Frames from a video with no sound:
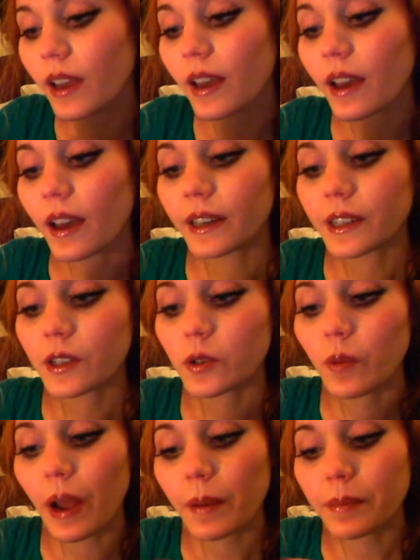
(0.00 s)
And it's
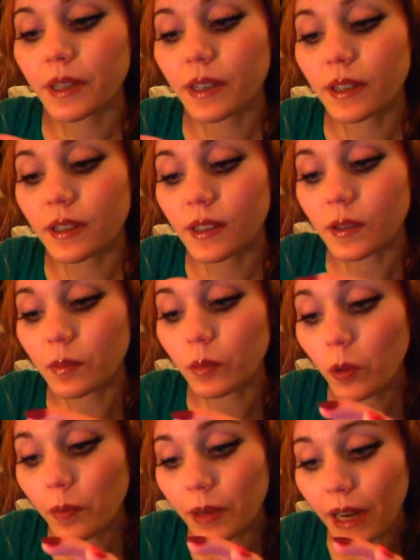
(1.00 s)
wrapped in some more
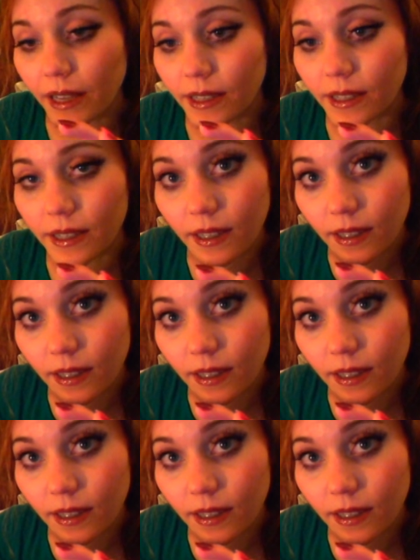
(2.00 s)
plastic.